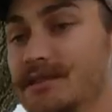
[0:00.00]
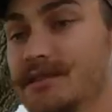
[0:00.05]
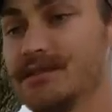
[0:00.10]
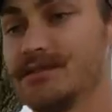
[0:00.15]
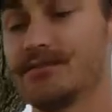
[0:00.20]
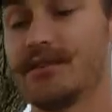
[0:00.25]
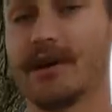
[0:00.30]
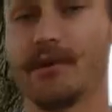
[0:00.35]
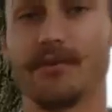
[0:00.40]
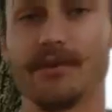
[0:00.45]
and
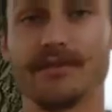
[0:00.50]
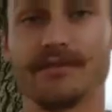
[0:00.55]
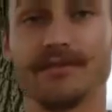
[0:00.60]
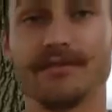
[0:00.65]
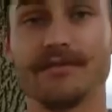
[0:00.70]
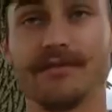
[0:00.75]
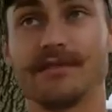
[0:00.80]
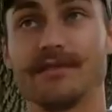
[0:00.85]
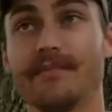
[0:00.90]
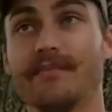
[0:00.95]
the dry
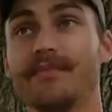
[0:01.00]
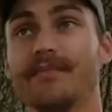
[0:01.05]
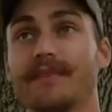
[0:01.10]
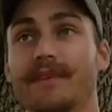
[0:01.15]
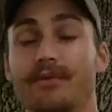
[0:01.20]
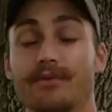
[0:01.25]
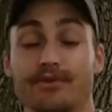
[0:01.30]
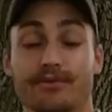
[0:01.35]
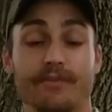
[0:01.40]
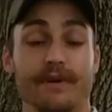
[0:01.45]
winters,
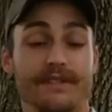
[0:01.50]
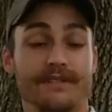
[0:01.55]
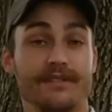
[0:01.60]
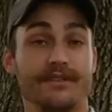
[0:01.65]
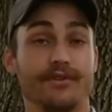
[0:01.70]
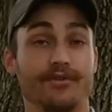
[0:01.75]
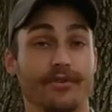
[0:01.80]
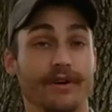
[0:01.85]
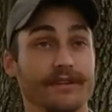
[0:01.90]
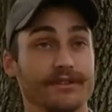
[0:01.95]
which makes
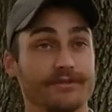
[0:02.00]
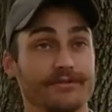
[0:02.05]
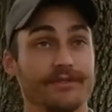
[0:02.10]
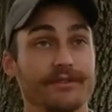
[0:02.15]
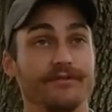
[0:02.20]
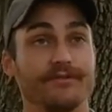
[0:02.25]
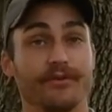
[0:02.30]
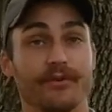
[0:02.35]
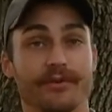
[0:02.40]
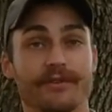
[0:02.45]
it a great
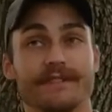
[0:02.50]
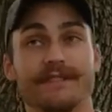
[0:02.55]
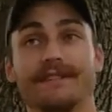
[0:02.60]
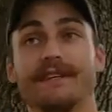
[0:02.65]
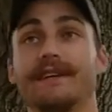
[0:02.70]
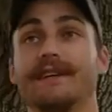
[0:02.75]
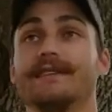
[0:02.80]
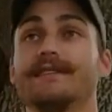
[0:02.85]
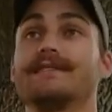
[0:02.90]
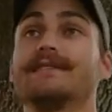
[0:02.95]
tree for the
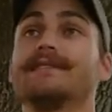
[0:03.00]
state.